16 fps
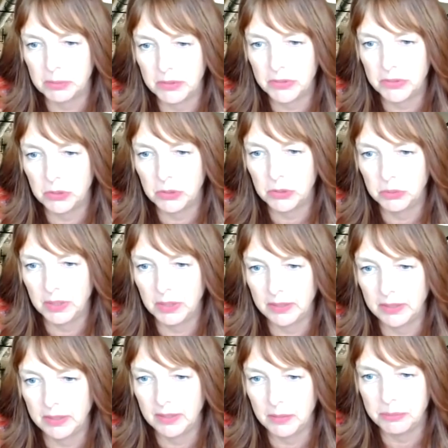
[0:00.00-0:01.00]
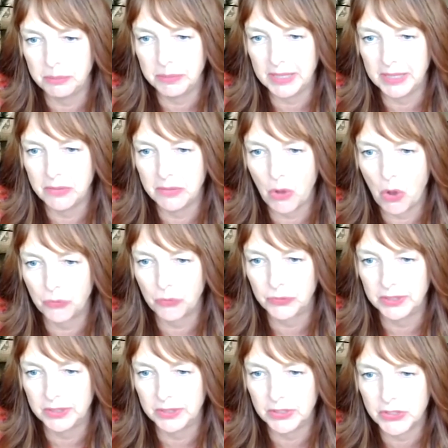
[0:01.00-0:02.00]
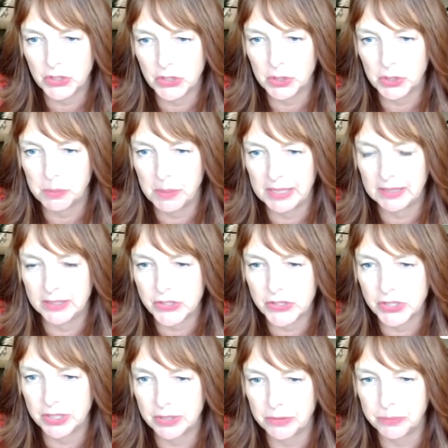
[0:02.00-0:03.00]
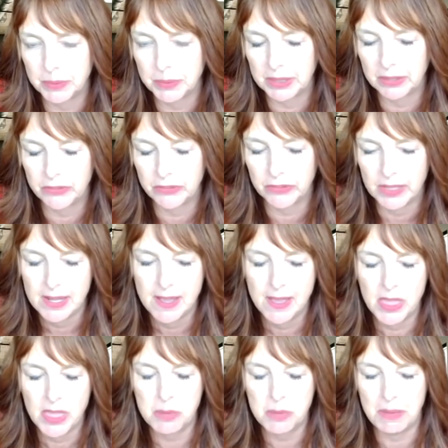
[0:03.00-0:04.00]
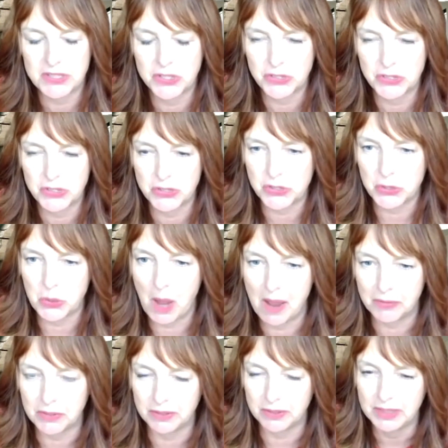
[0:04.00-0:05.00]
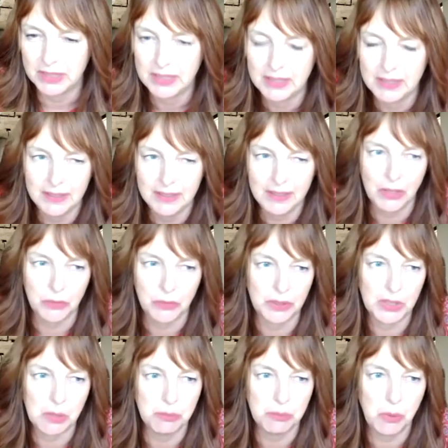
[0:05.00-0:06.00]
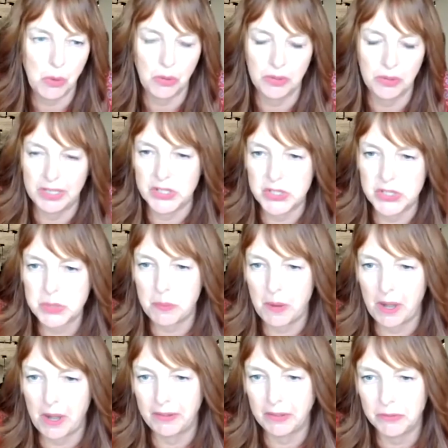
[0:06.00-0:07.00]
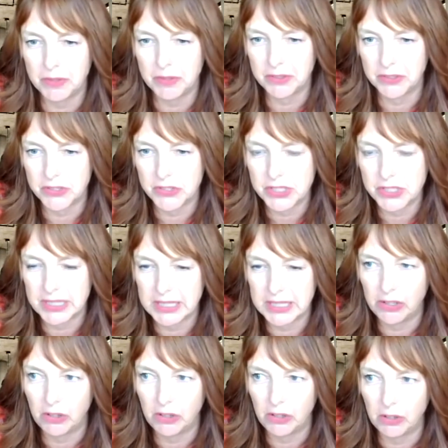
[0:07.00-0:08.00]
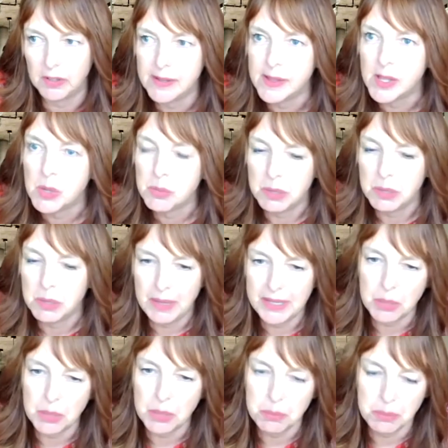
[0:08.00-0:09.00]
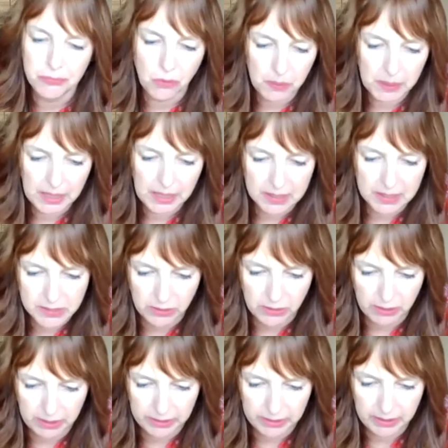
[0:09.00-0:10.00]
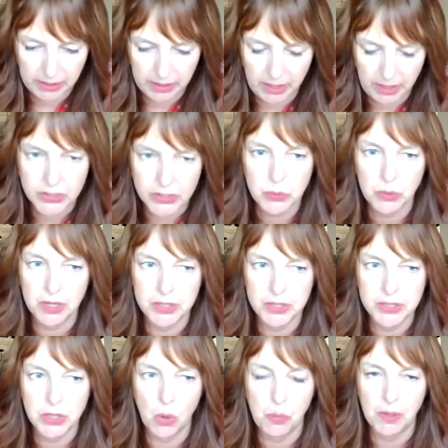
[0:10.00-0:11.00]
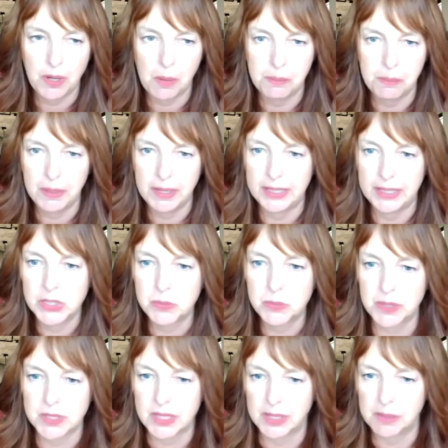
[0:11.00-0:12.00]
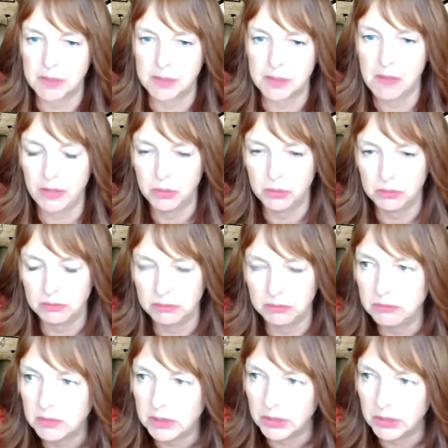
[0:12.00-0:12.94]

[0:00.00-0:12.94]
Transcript: with you and being involved in the Share the Mic initiative, because the messages you have are really important and inspiring for others to hear. But Benya, before we get started, I just wanted to open up by expressing my own,